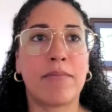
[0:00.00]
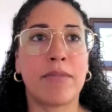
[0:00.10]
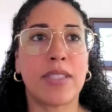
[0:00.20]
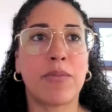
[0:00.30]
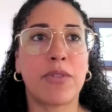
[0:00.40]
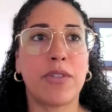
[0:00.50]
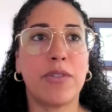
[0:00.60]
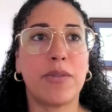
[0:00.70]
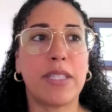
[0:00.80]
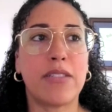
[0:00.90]
someone
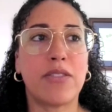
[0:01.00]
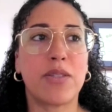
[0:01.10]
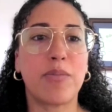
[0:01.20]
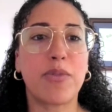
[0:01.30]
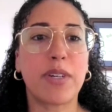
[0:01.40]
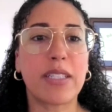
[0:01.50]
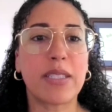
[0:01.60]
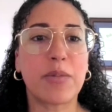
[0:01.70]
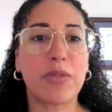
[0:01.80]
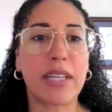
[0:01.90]
who is supporting
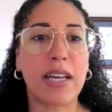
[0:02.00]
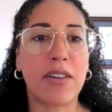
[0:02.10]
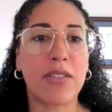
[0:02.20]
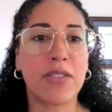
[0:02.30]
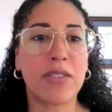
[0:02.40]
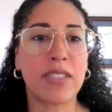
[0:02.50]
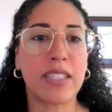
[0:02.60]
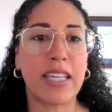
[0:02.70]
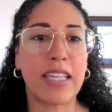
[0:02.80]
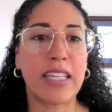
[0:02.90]
someone else,
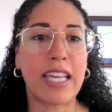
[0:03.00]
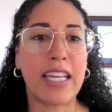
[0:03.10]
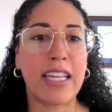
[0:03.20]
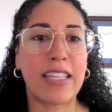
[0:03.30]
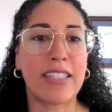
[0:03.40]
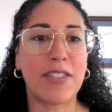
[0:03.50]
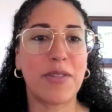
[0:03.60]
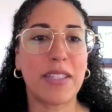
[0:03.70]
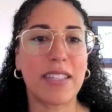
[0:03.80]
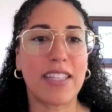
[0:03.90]
you
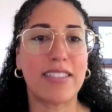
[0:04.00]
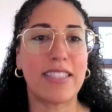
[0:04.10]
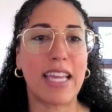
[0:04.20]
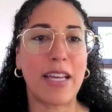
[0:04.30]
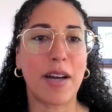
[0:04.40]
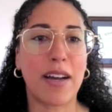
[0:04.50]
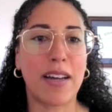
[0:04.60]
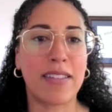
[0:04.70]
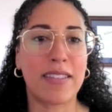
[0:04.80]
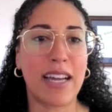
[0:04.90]
can kind of take
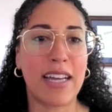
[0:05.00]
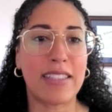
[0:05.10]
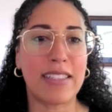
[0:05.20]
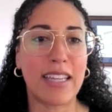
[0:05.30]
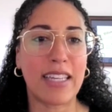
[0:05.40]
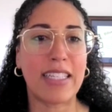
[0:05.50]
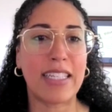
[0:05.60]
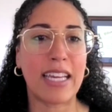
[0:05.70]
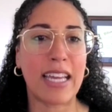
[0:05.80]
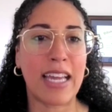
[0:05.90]
on that
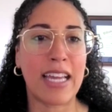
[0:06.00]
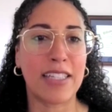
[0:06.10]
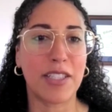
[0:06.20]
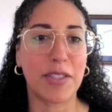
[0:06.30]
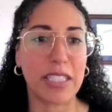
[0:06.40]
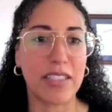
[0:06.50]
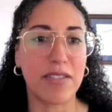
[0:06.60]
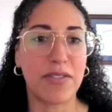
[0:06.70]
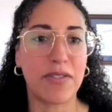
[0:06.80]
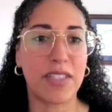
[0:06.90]
secondhand
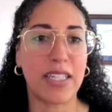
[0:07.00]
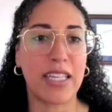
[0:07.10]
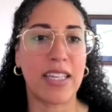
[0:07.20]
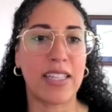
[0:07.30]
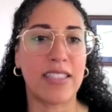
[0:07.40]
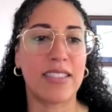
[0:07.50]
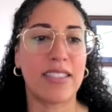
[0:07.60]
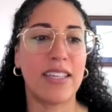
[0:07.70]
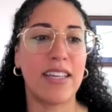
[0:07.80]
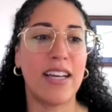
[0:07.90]
grief and
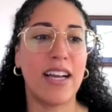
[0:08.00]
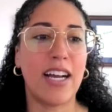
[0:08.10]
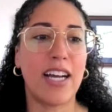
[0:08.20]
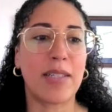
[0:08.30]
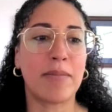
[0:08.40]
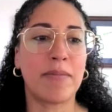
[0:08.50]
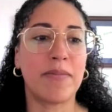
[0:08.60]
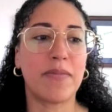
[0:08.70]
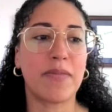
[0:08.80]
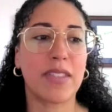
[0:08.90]

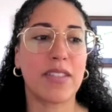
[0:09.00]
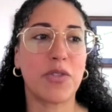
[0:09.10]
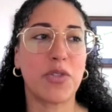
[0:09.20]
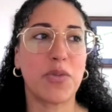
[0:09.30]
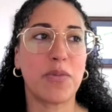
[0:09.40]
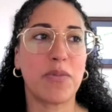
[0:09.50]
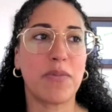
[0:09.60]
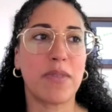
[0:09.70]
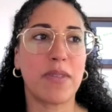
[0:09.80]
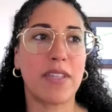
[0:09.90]
um, just
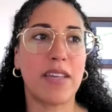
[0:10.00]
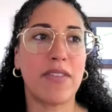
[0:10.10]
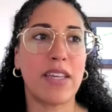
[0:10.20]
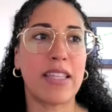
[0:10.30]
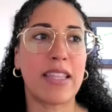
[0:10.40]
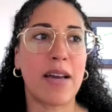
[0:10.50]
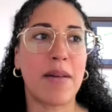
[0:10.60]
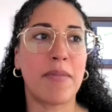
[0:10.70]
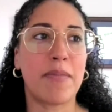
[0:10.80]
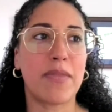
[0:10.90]
giving
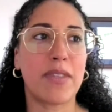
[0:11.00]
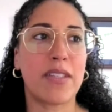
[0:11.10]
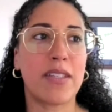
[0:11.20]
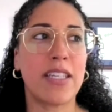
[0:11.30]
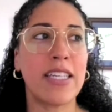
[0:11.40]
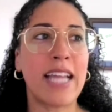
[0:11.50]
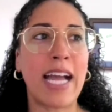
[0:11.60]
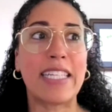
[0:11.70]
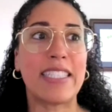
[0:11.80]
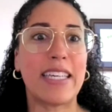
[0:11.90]
them an
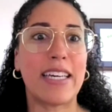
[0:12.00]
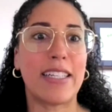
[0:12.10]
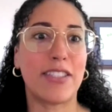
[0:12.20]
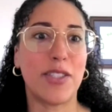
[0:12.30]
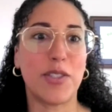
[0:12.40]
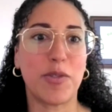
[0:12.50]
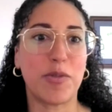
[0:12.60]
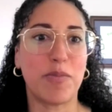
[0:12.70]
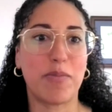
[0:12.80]
idea to